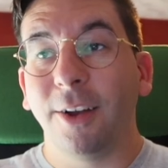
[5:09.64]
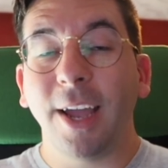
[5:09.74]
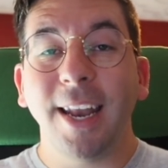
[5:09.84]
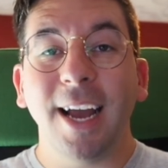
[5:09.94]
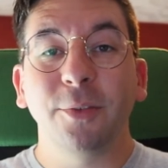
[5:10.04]

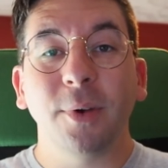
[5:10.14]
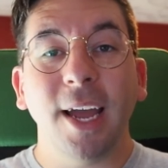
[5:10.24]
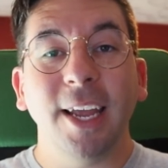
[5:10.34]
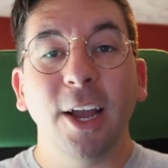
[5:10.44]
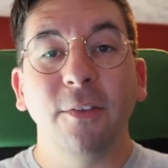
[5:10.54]
Okay, next we're
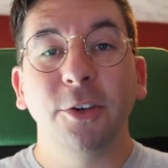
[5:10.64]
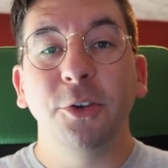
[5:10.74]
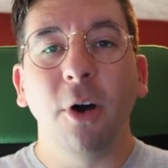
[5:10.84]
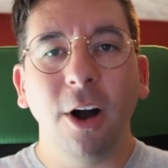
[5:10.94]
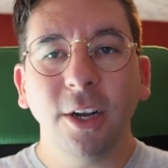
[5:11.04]
heading over
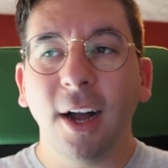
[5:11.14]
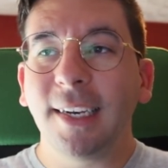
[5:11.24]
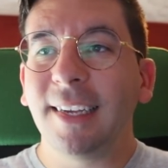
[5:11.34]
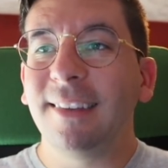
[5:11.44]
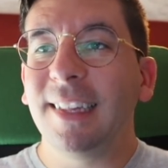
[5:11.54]
to Hong
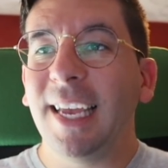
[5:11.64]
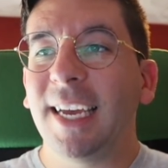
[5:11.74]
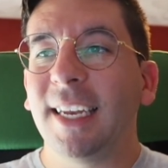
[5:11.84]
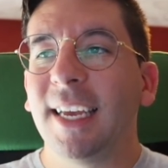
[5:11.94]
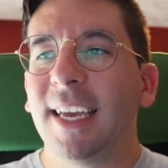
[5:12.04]
Kong
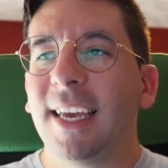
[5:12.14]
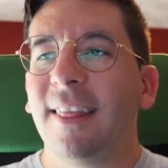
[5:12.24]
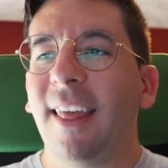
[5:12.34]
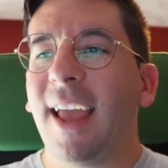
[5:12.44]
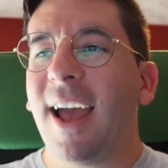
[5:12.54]
Disneyland.
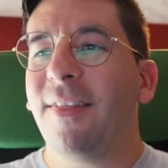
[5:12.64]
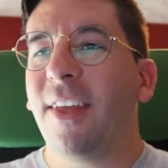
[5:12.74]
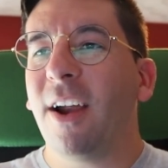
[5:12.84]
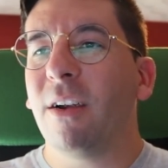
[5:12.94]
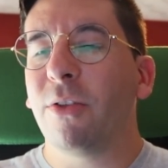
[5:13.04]
They had
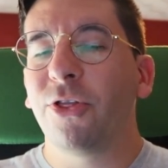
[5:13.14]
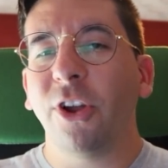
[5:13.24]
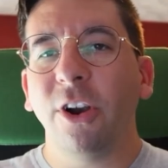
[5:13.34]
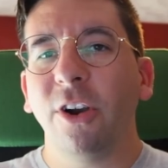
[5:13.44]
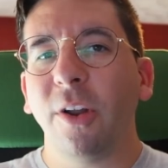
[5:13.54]
their
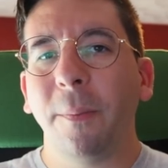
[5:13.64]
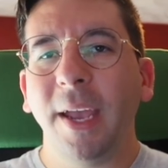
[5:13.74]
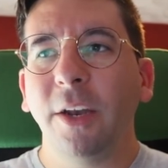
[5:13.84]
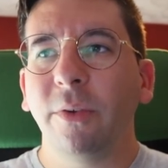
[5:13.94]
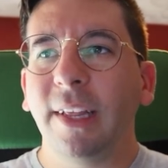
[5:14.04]
third
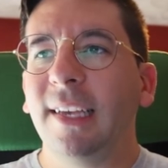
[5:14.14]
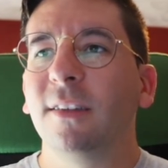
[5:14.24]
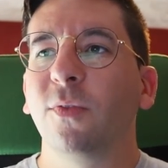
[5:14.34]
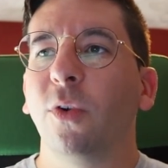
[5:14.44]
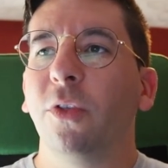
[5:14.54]
pin
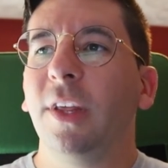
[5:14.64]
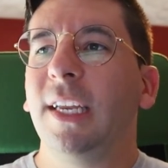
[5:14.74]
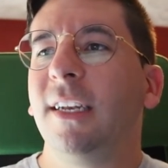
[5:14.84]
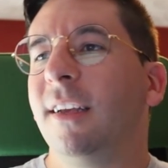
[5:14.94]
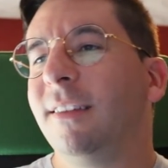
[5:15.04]
release for
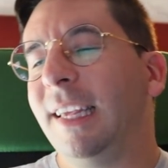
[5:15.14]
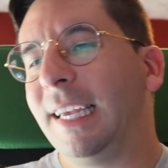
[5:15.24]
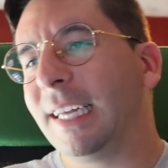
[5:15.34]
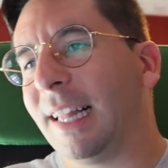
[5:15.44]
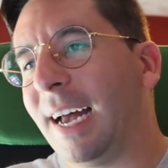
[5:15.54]
the Disney
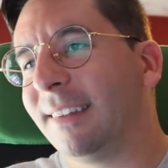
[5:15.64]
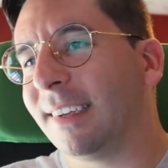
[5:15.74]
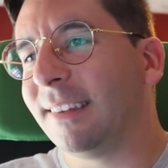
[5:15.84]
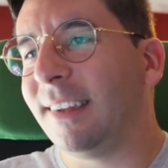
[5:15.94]
Classic